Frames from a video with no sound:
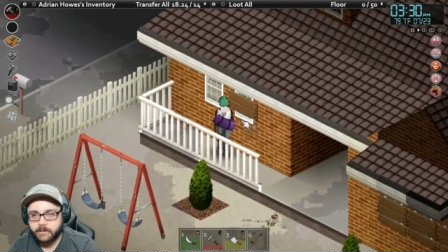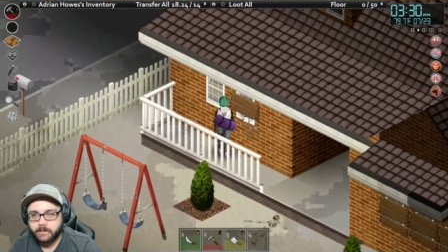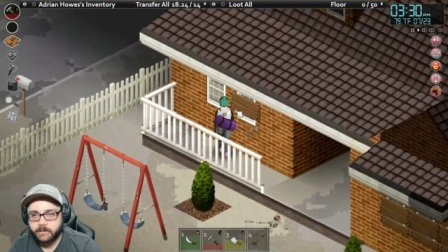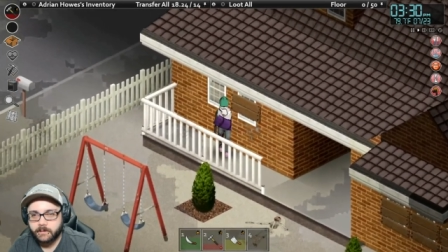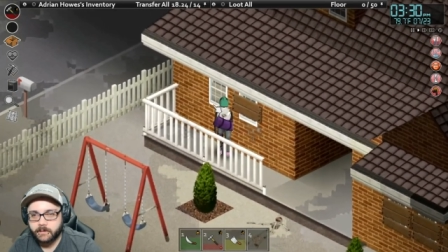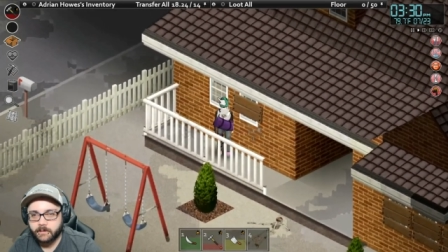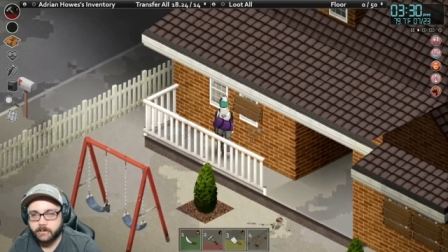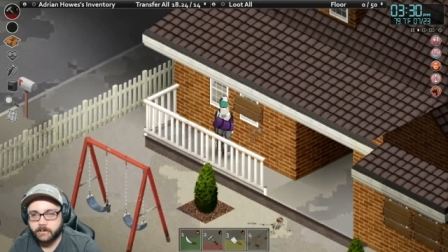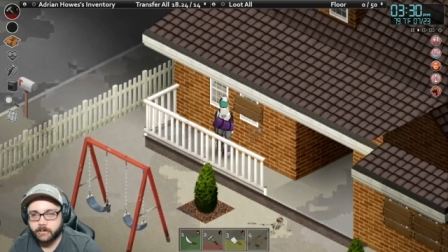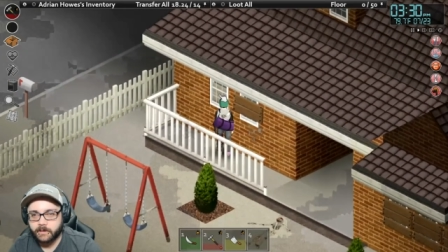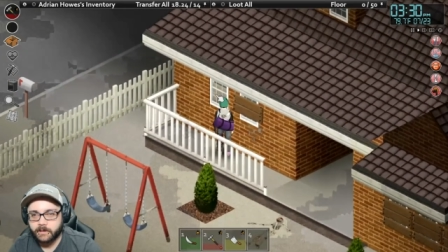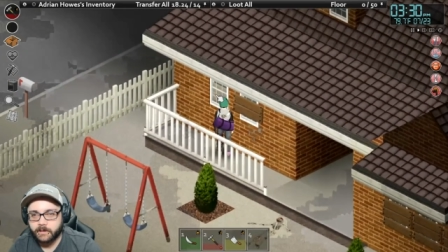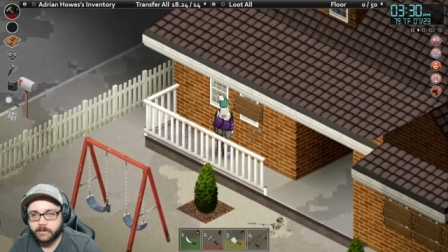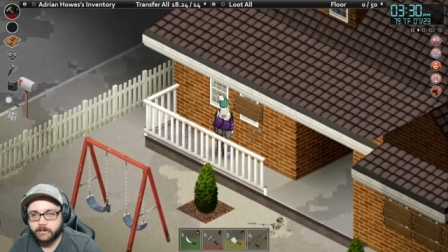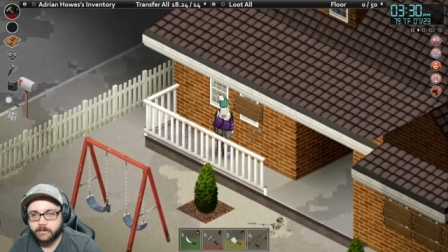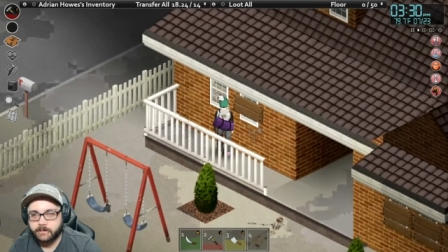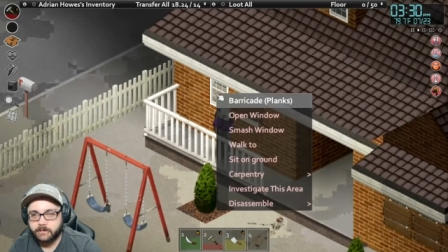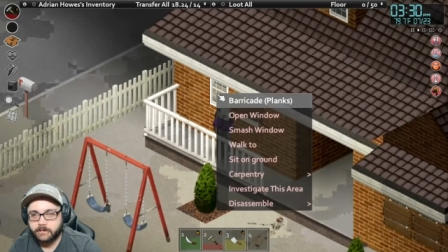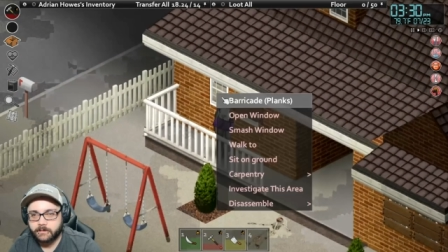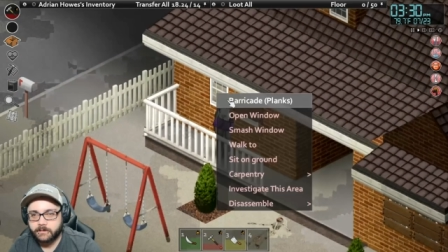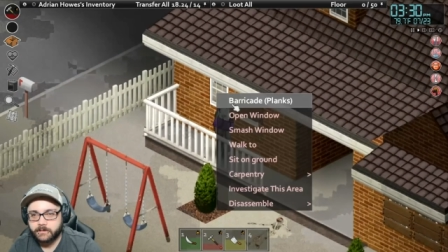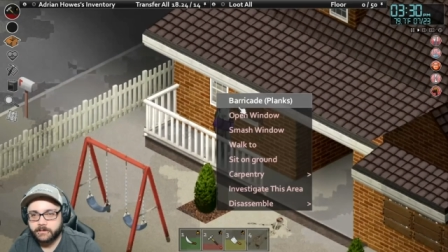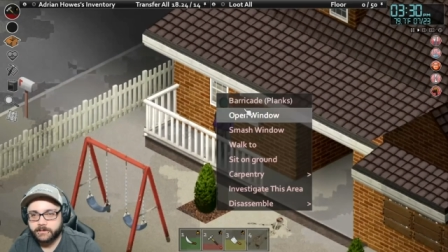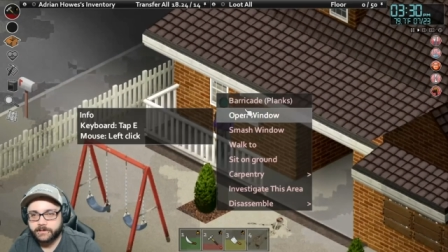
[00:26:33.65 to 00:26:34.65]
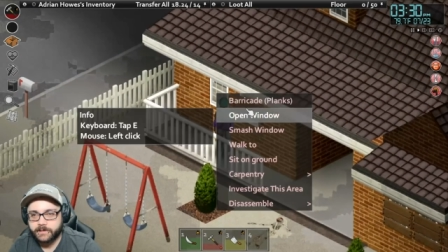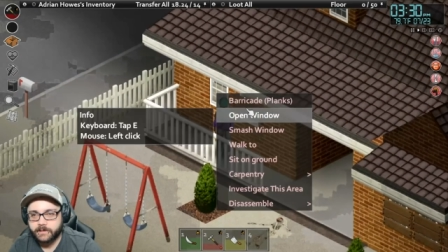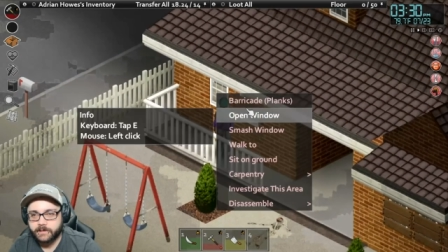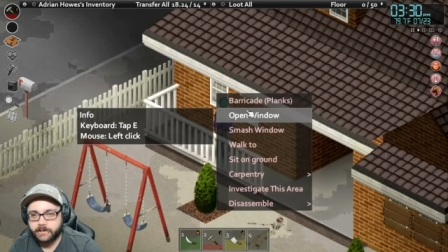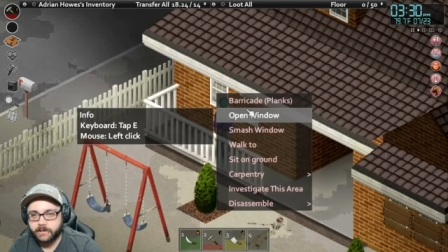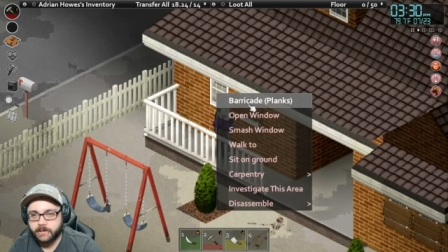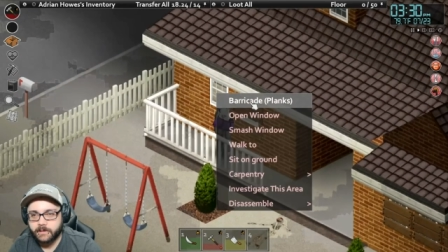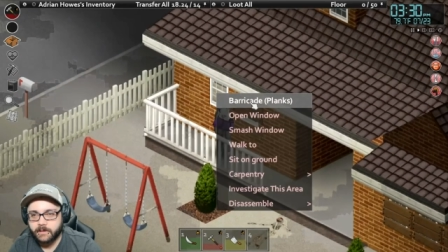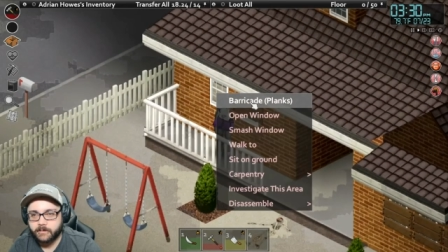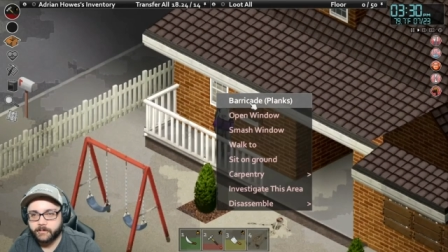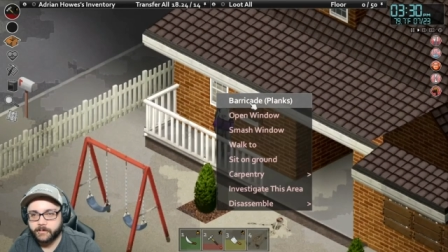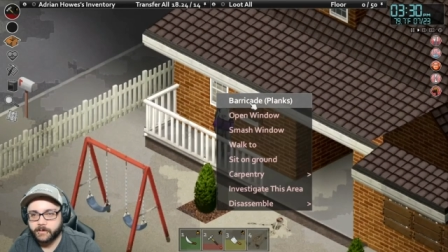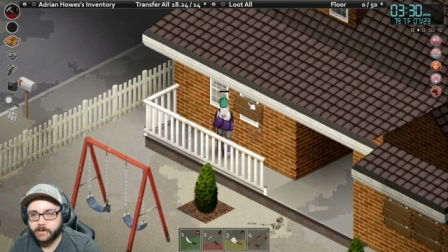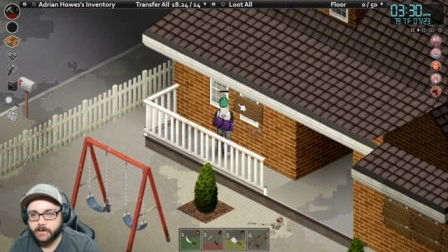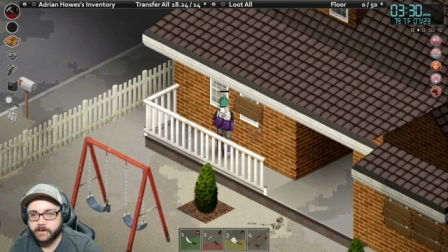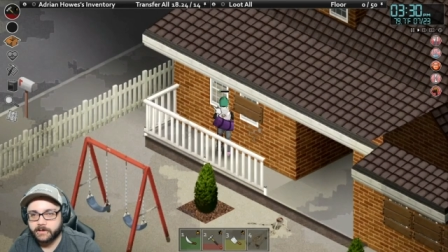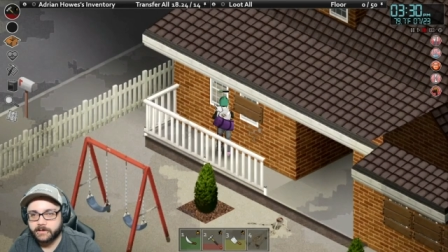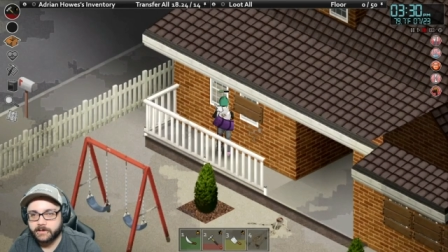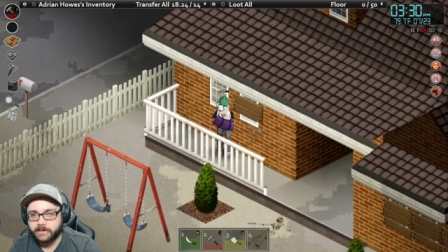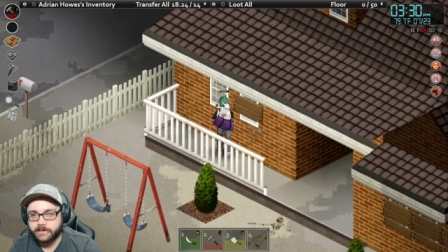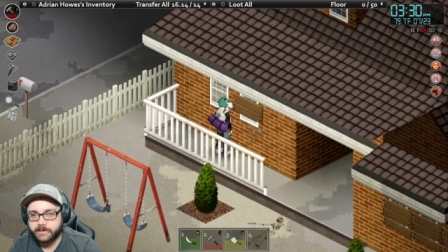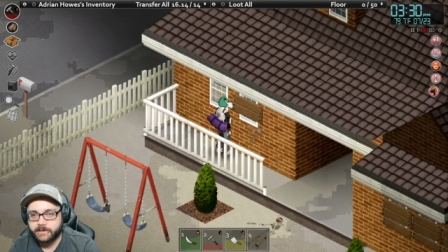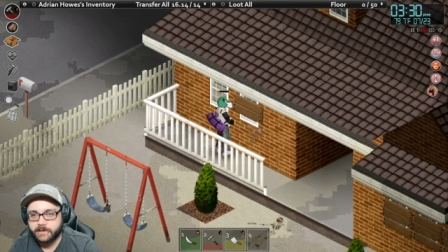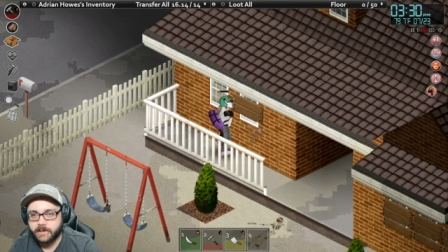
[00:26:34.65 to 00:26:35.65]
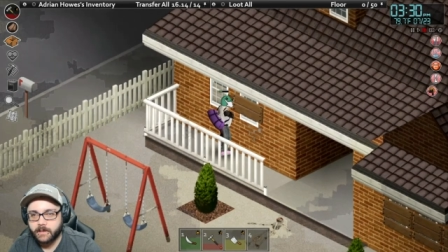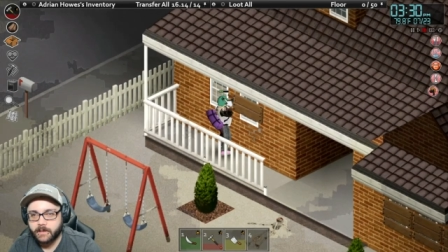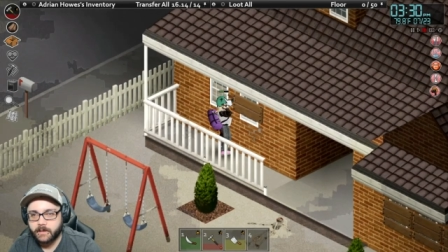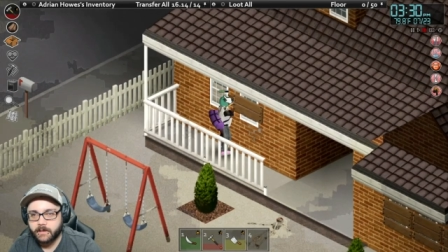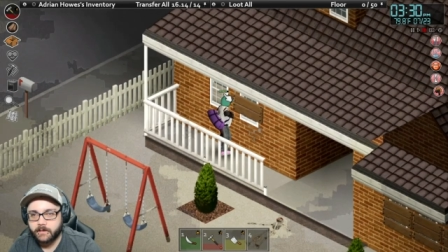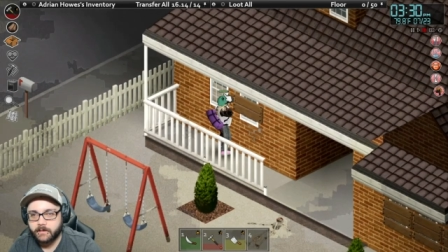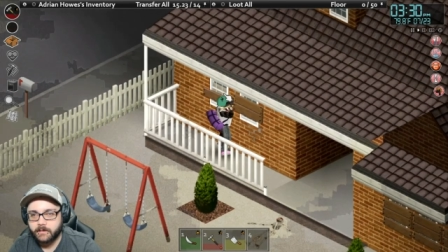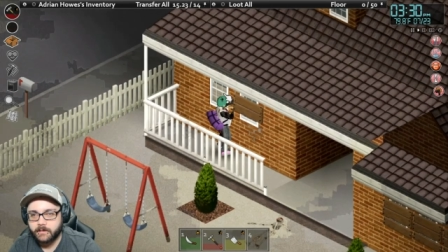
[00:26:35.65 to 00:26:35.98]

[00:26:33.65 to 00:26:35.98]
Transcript: Oh well. Let's get a couple on this guy.